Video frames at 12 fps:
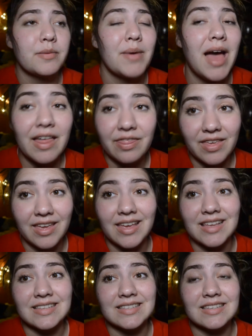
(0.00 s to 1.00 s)
The bad thing
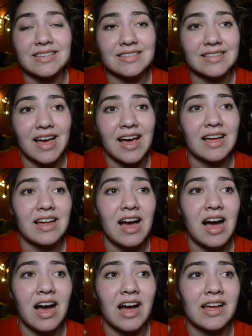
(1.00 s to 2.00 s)
is, is that
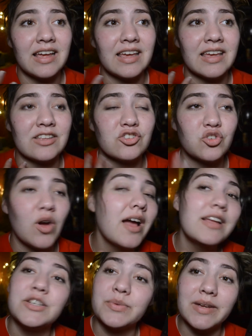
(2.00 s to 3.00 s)
I
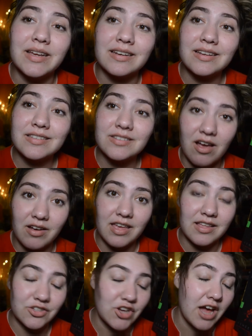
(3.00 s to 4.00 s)
tried to read
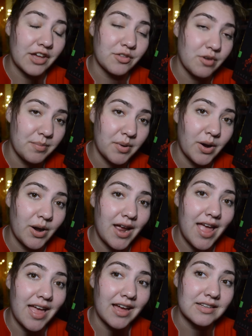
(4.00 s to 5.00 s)
Stalking Jack the Ripper
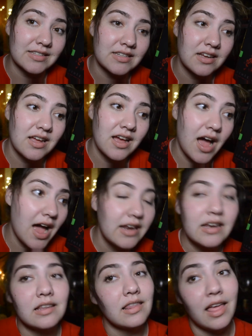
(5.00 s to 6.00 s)
and I
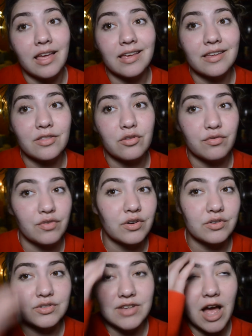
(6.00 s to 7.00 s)
didn't like the
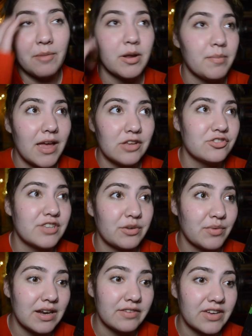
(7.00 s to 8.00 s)
first how many pages I
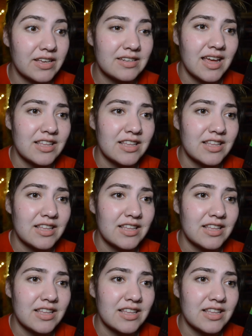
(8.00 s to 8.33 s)
read of it.